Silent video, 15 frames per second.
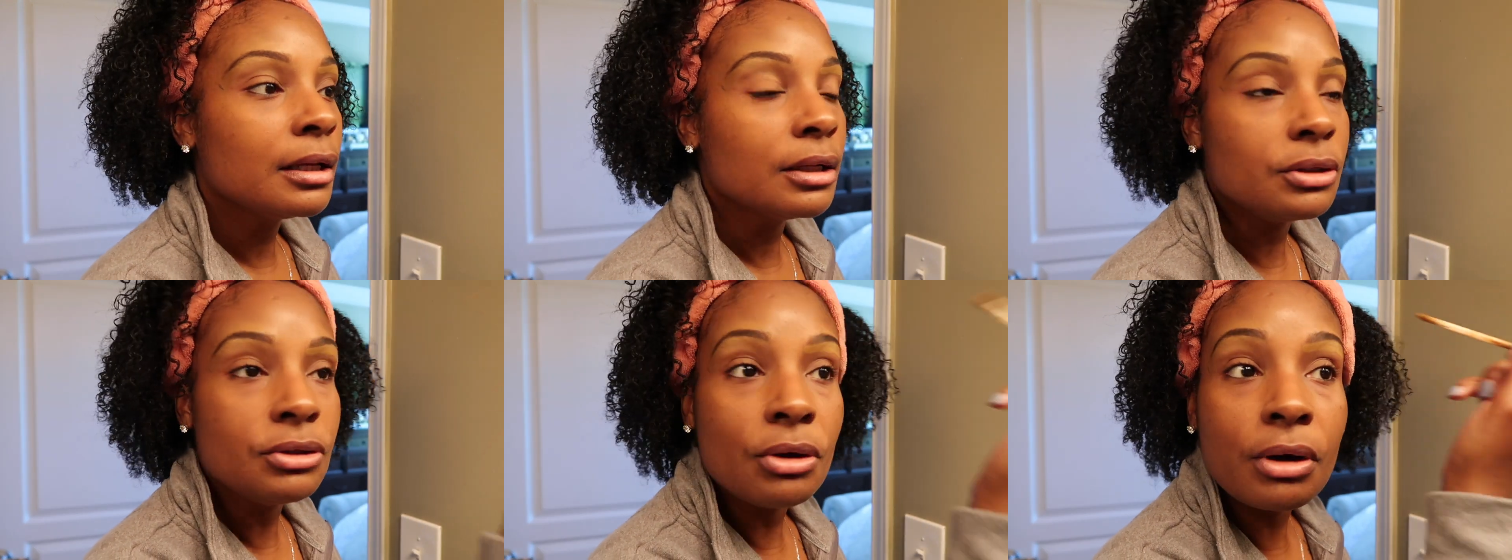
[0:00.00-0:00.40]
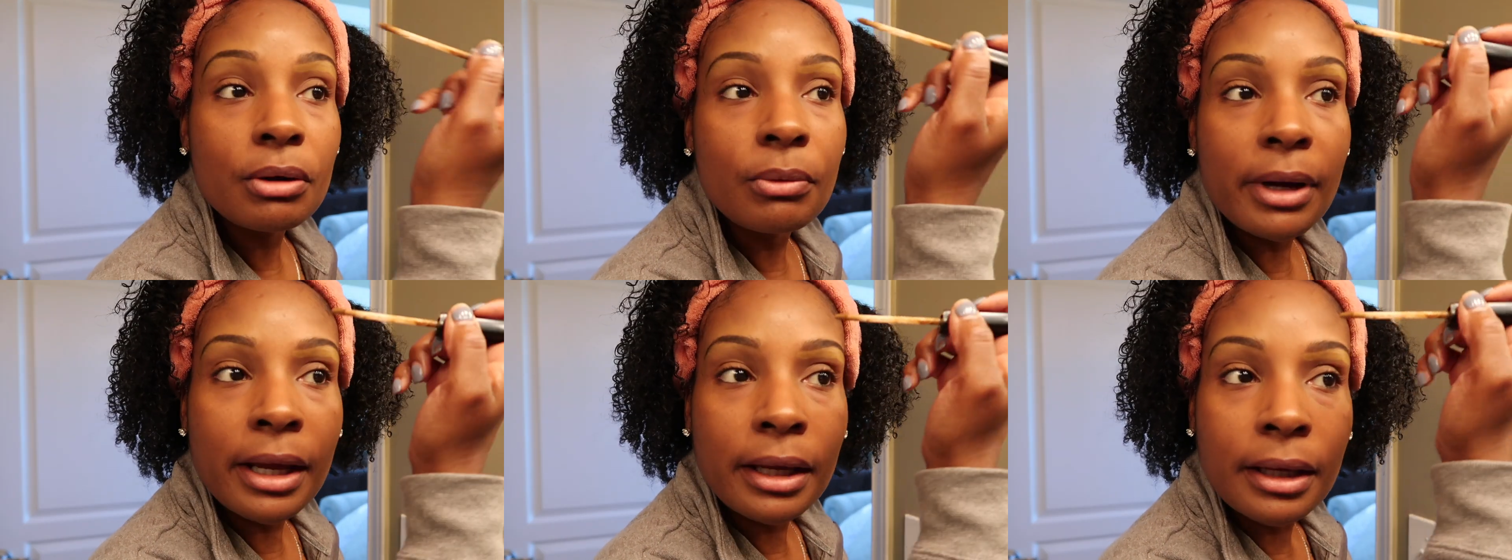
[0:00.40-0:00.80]
your
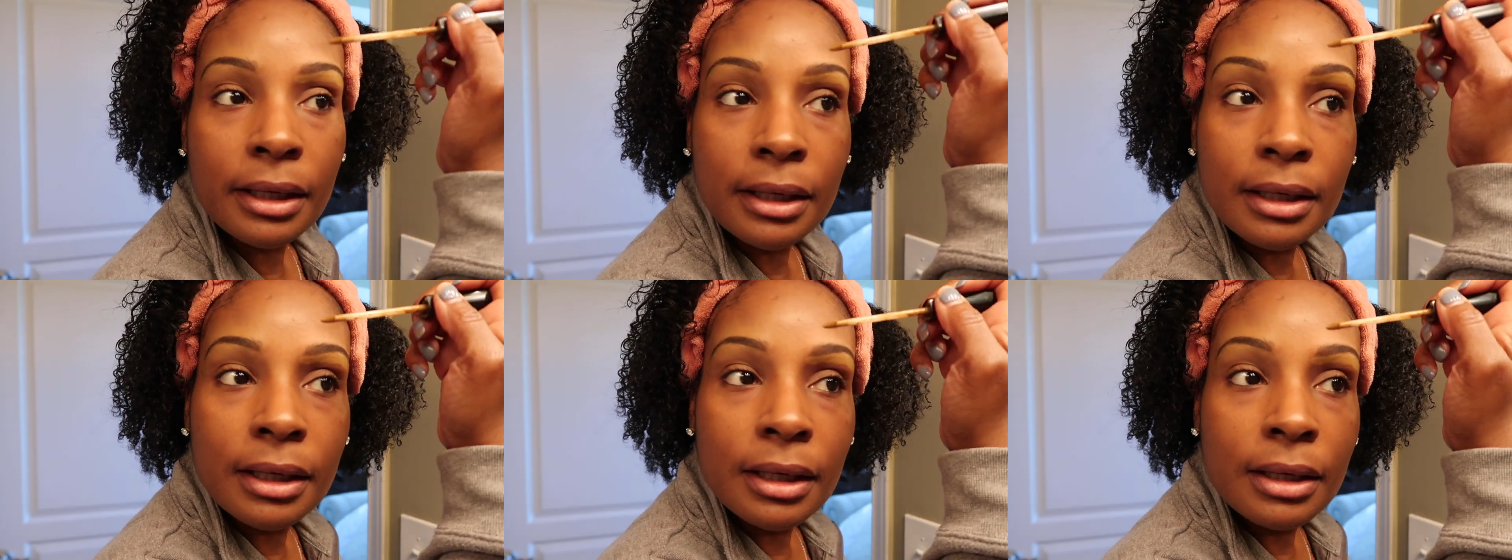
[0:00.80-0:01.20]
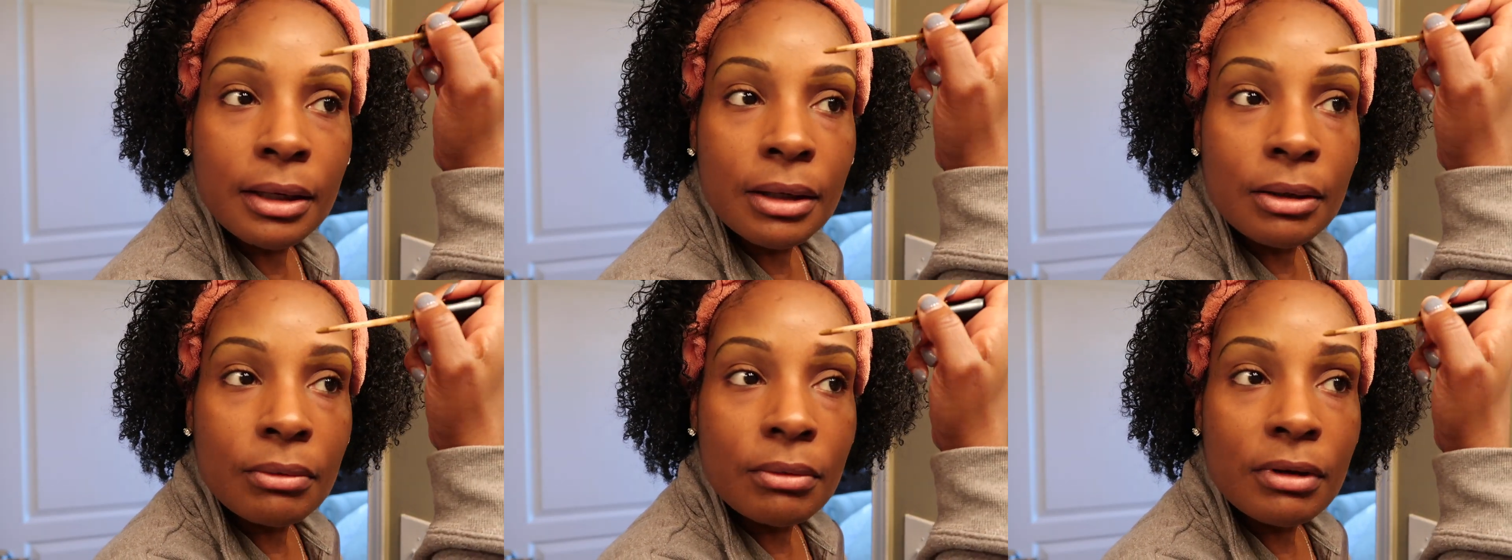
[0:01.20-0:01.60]
way,
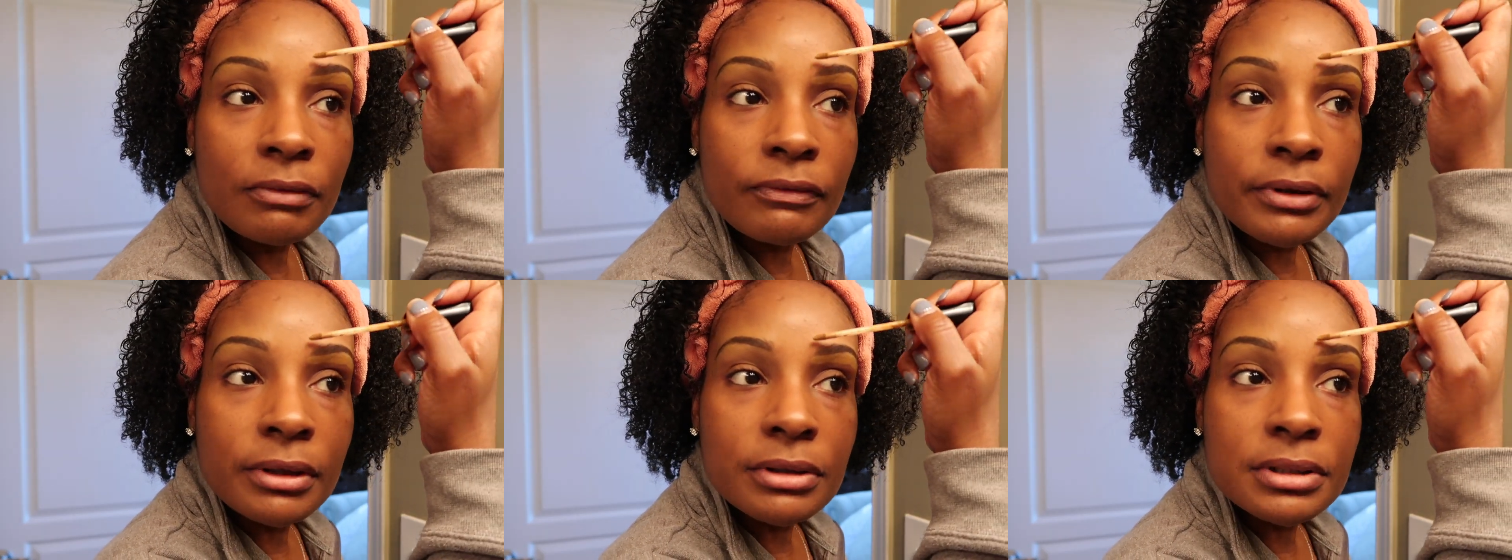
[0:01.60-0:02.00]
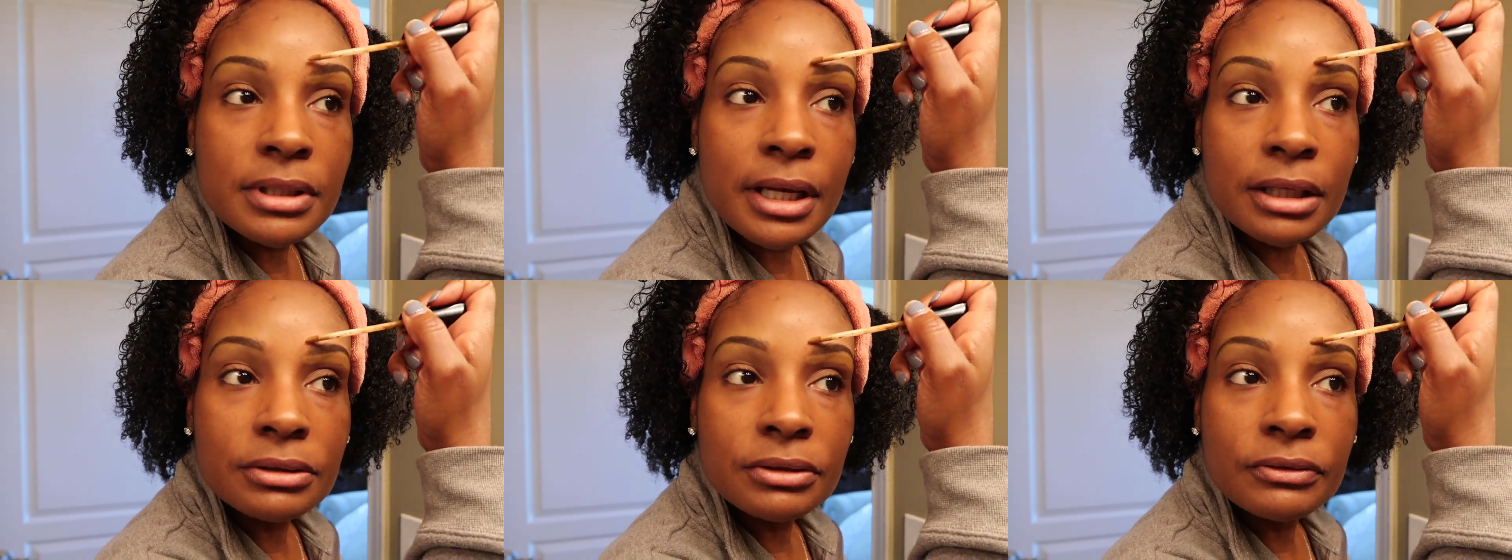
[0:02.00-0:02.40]
what feels
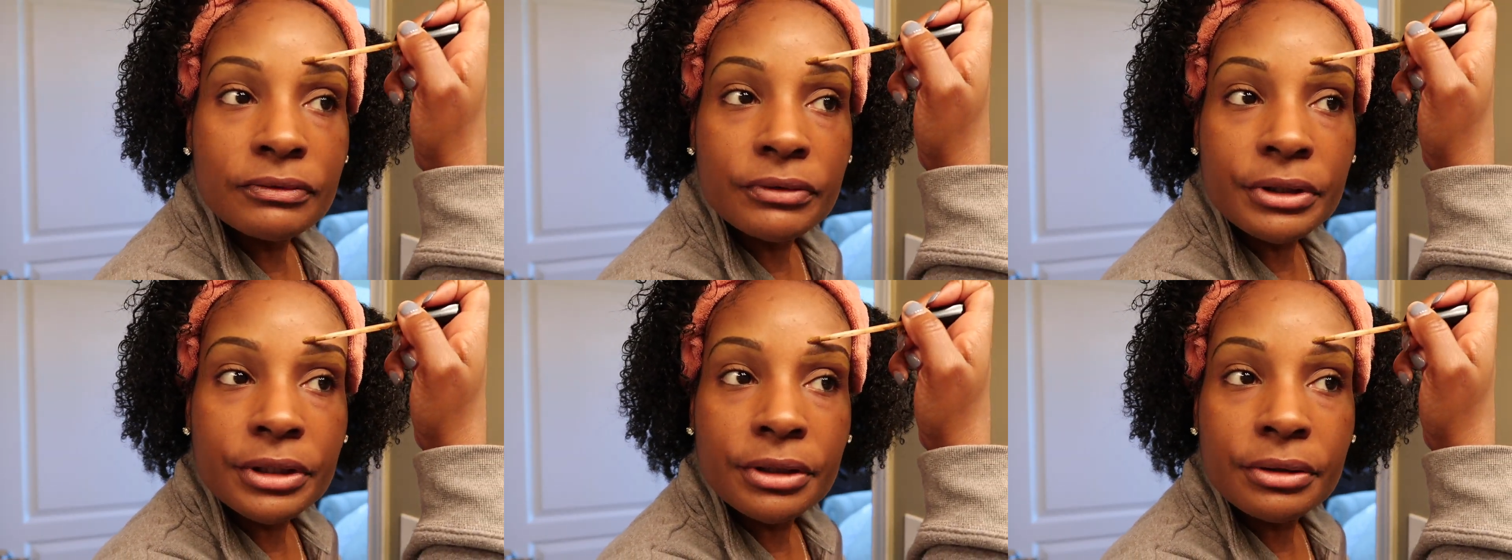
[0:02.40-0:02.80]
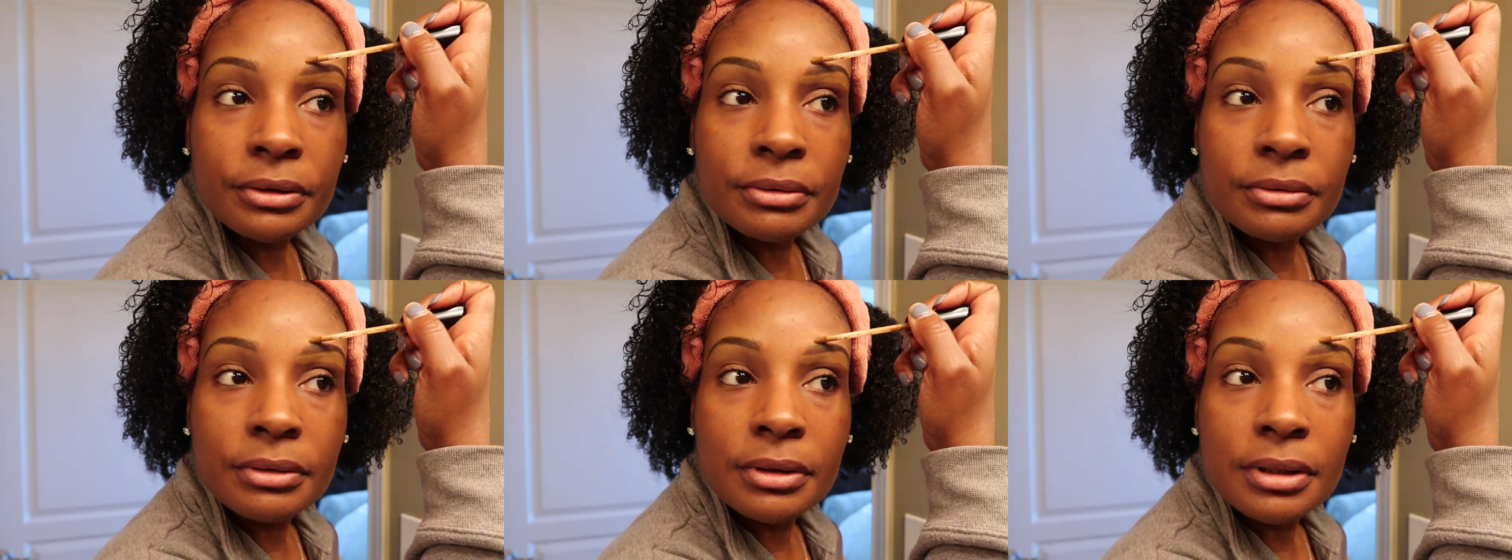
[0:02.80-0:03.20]
natural for
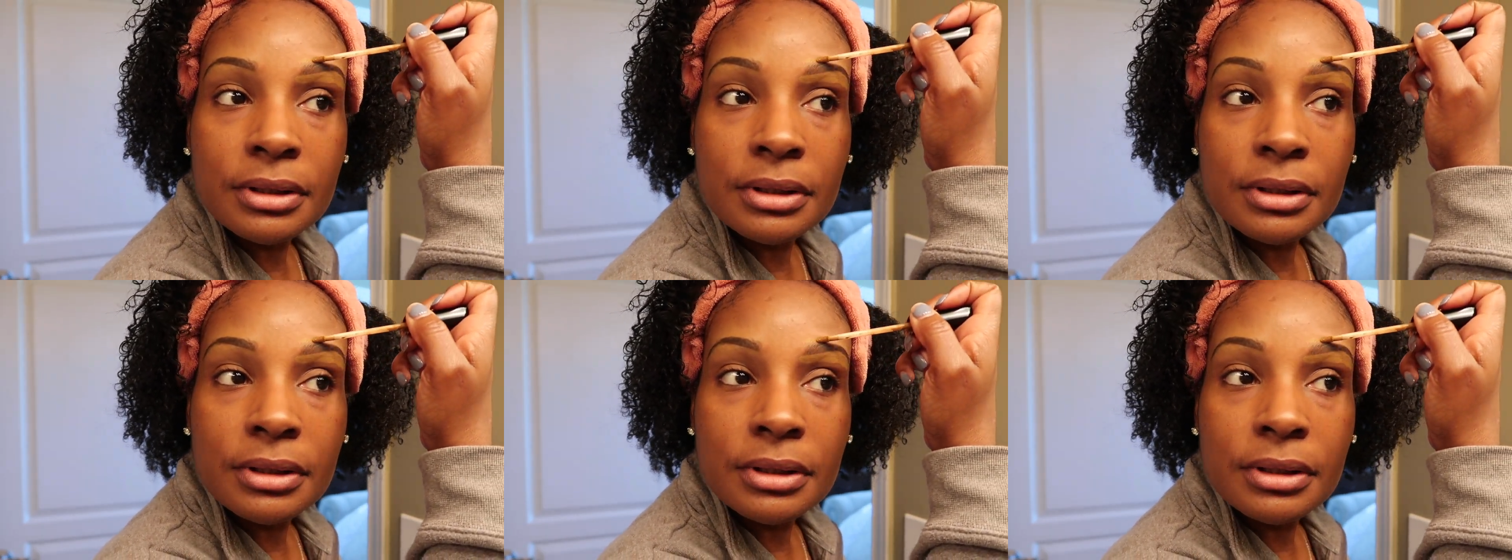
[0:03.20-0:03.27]
you.